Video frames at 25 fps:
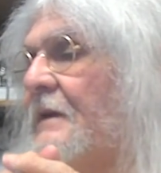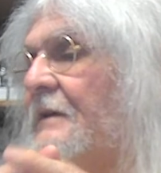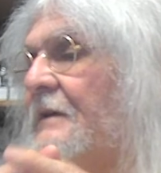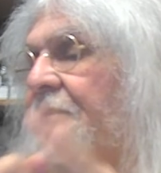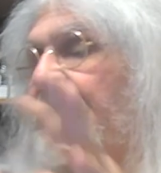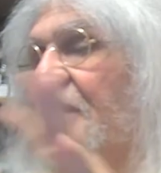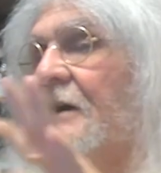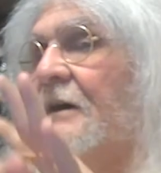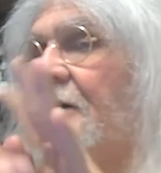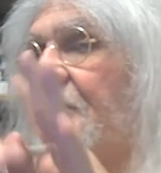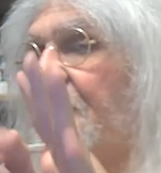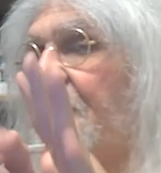
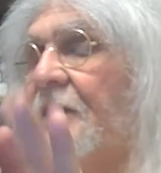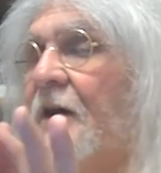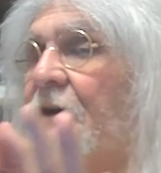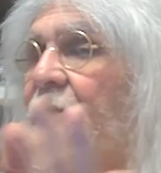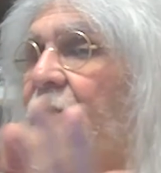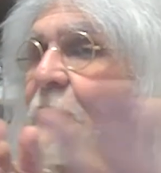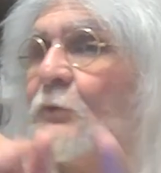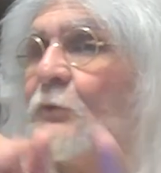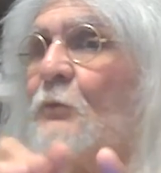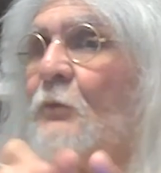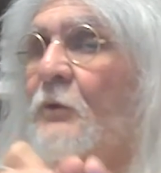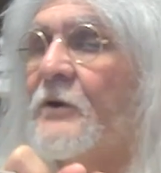Now, a
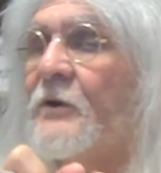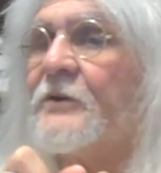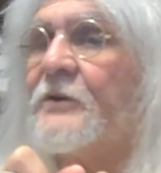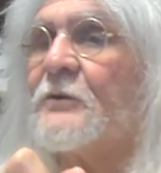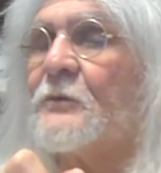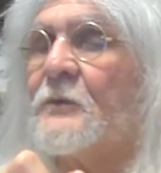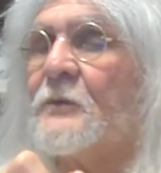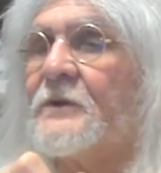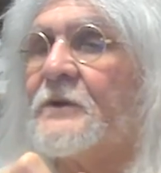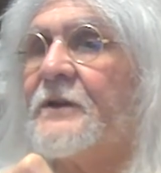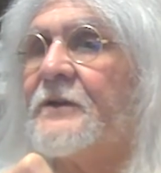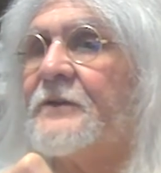lot of work
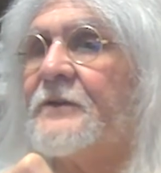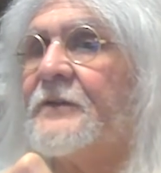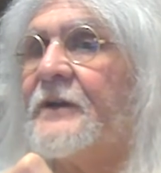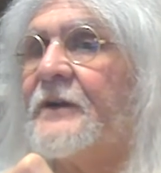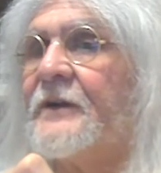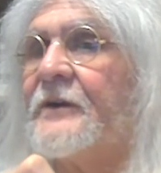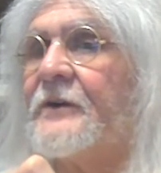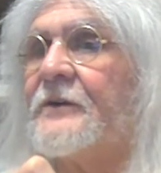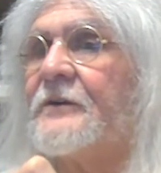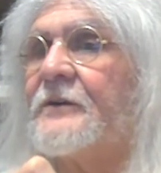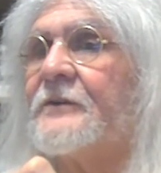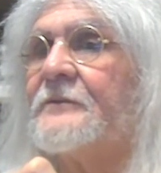went in
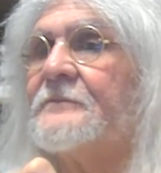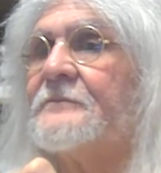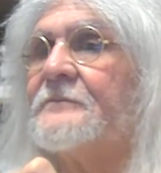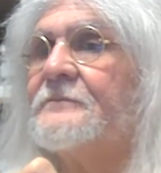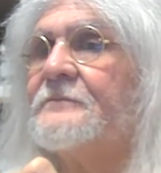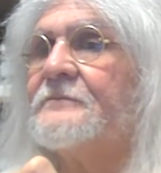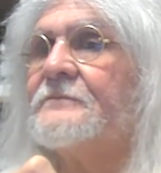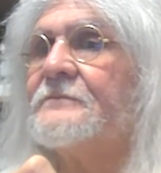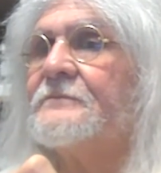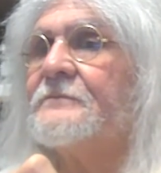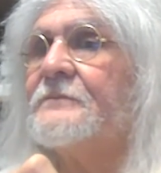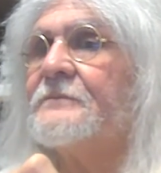there
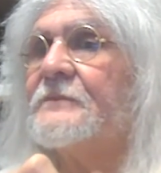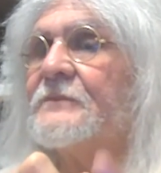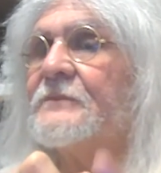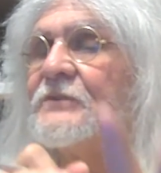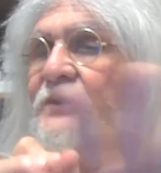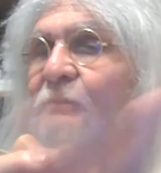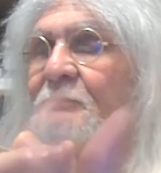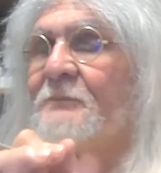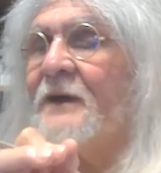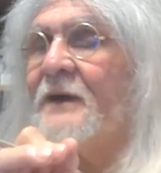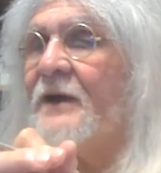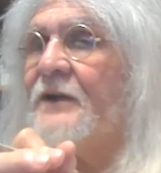
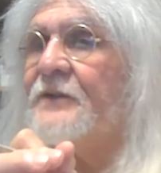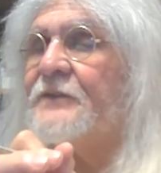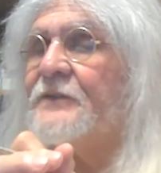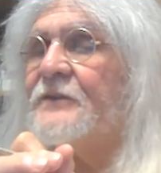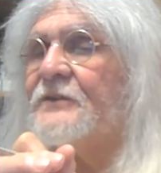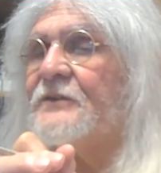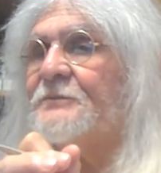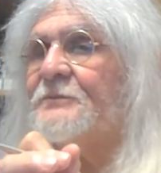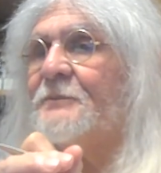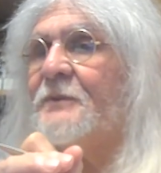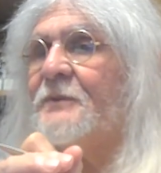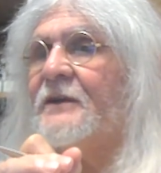to make
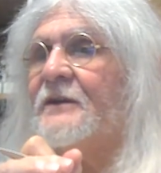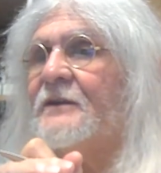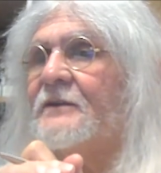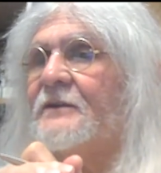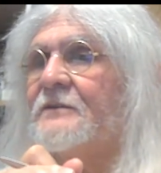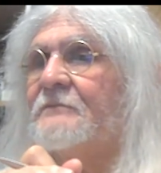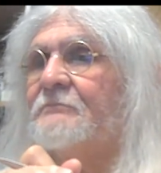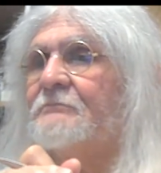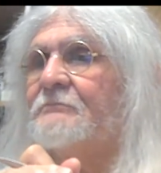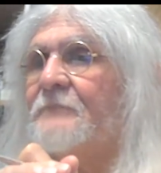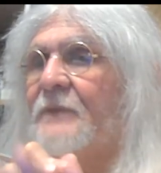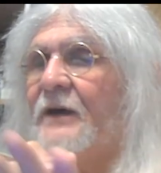this
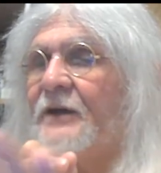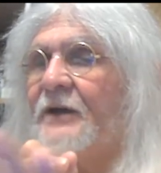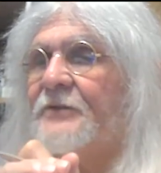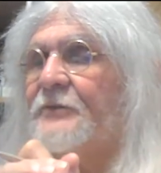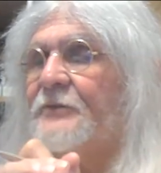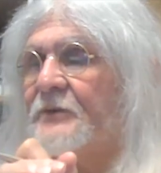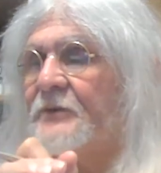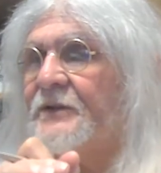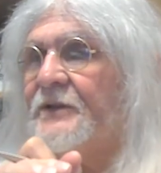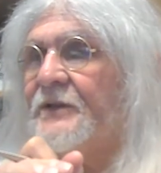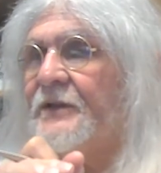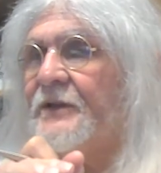pen by
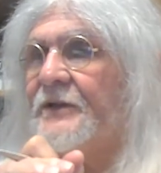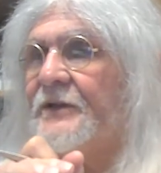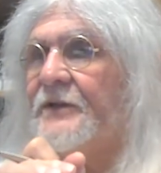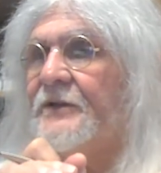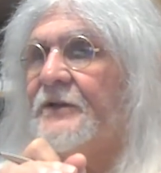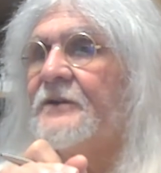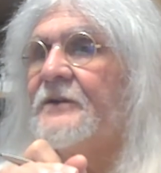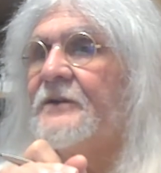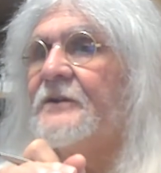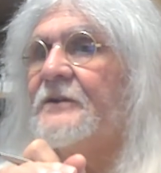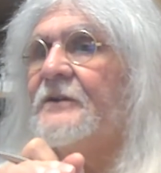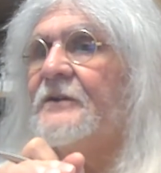
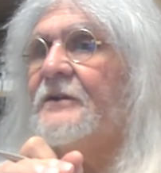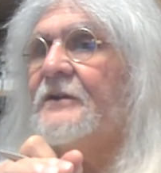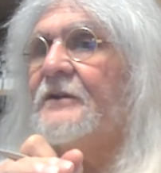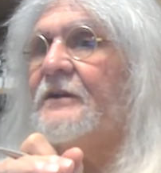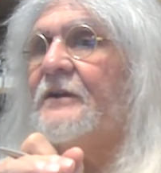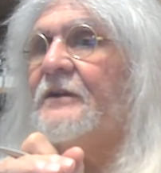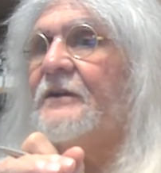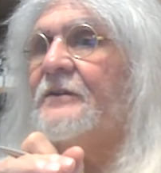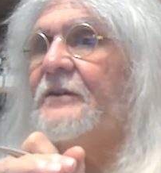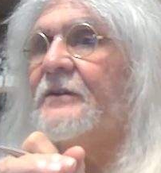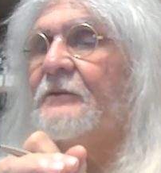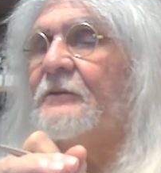3D
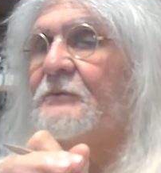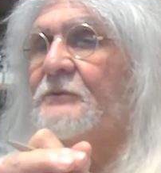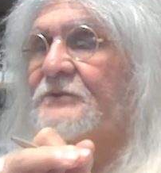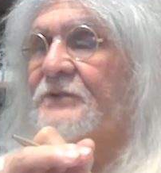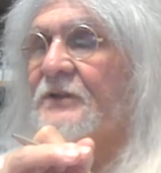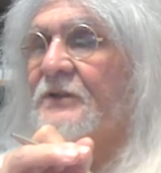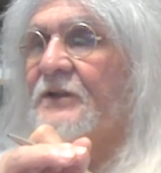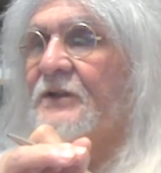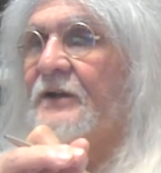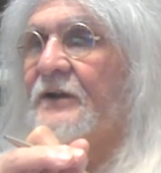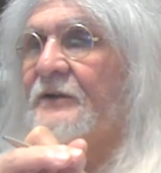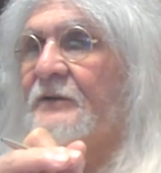and there was
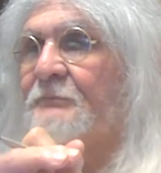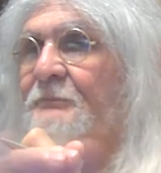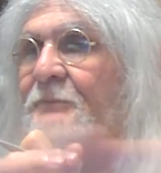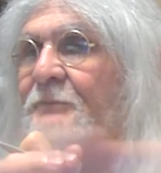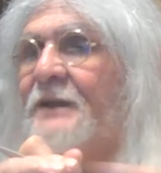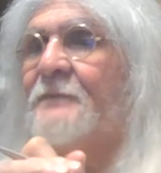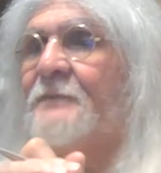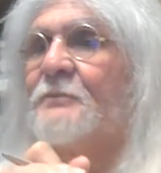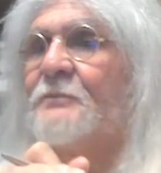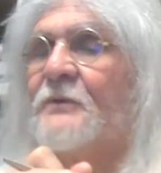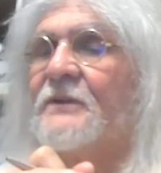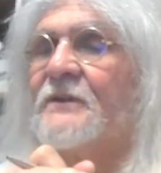a lot of
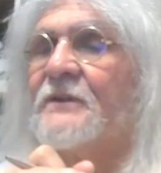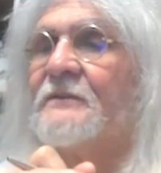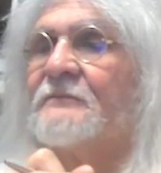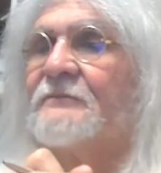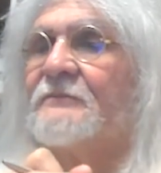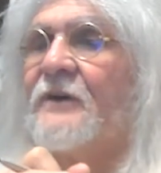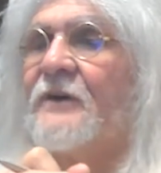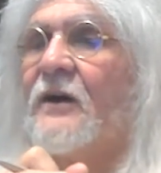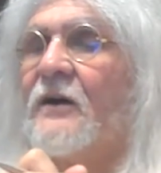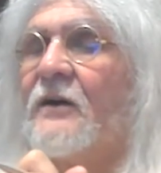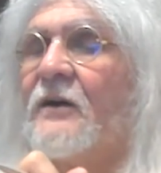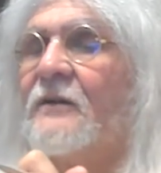people
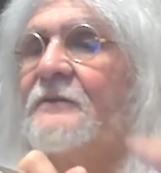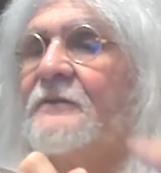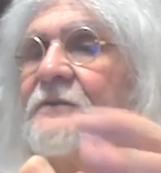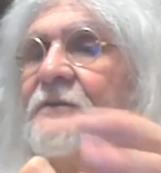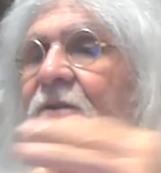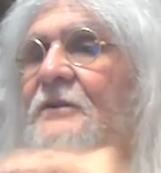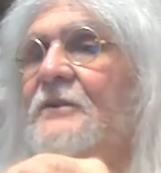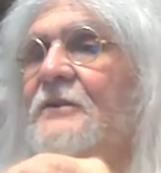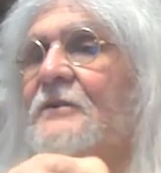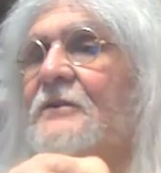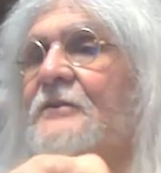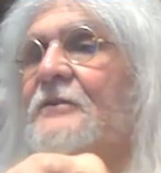involved.
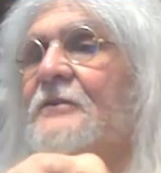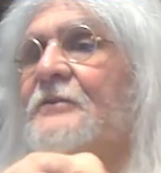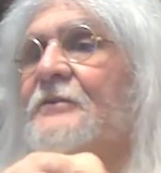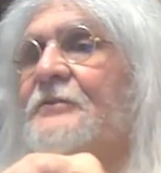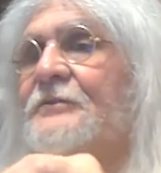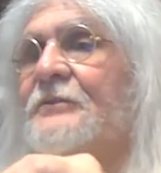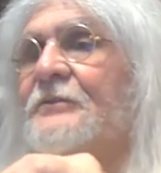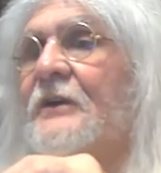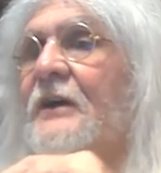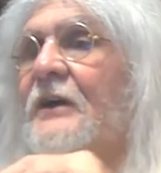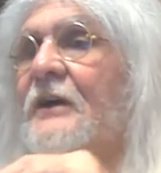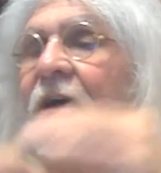
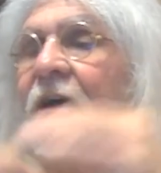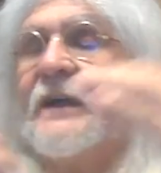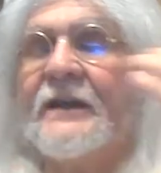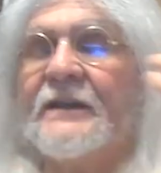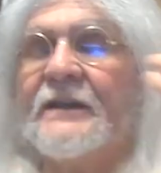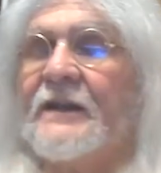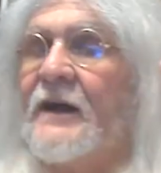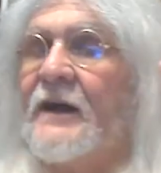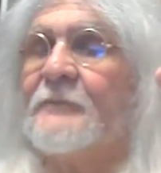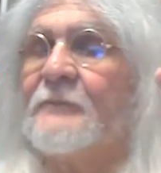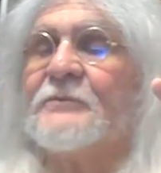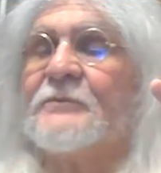
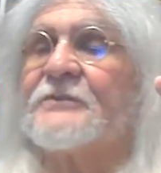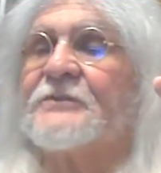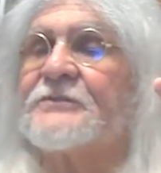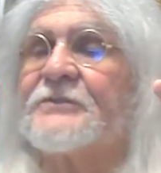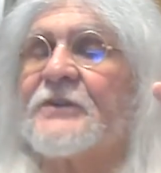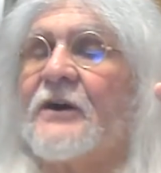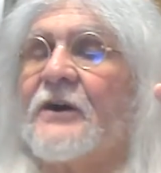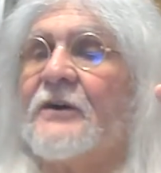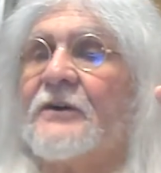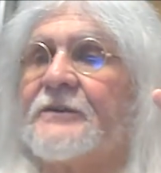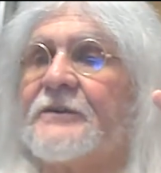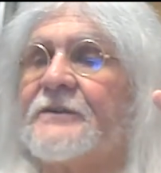And I'm just
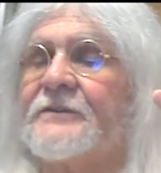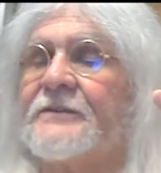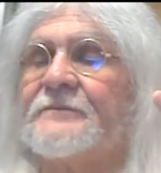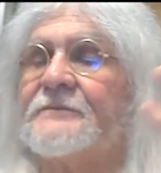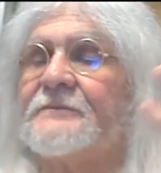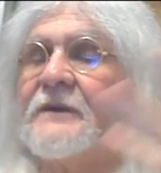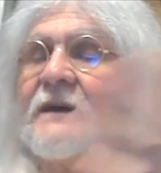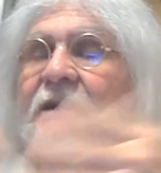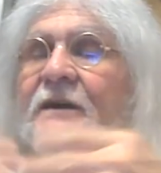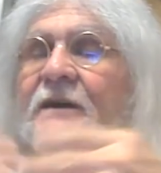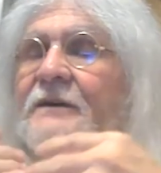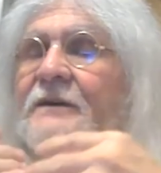talking
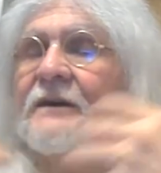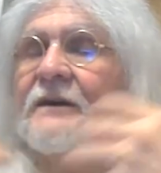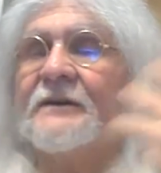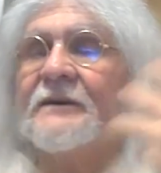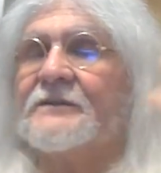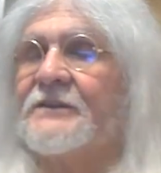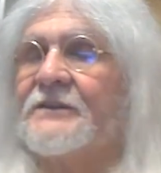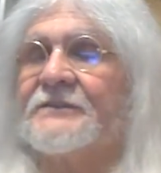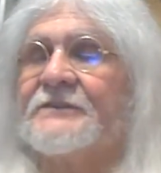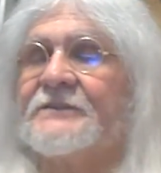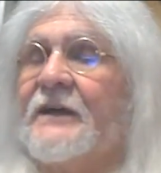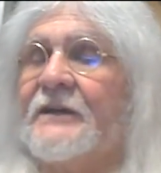
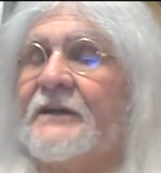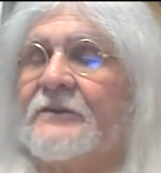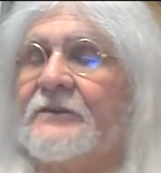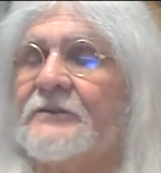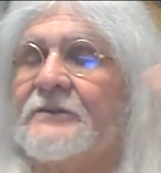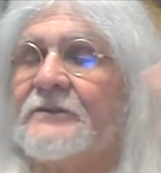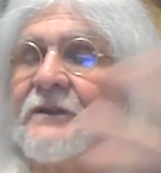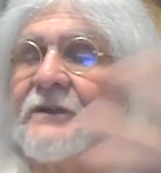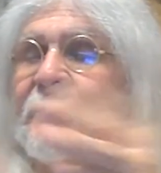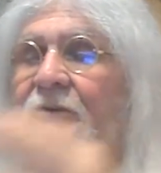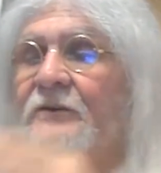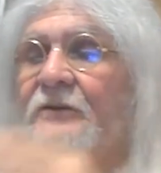because I
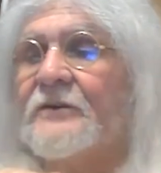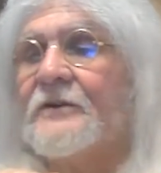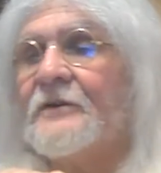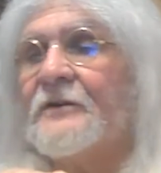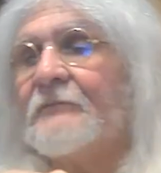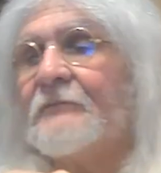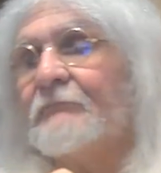don't know.